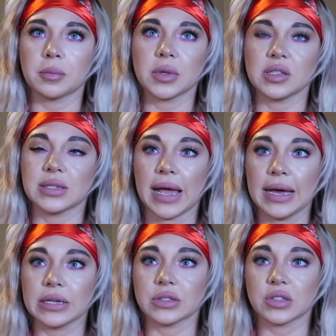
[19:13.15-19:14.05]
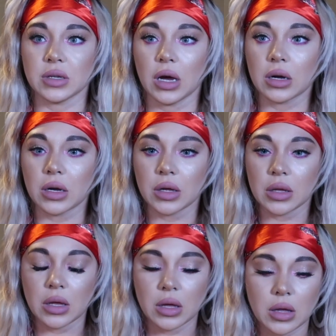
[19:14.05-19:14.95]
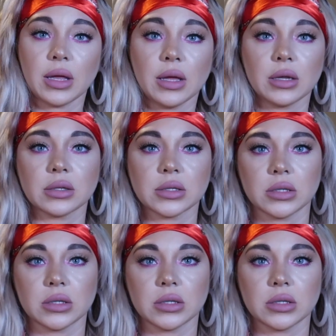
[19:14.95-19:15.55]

be sad and stuck and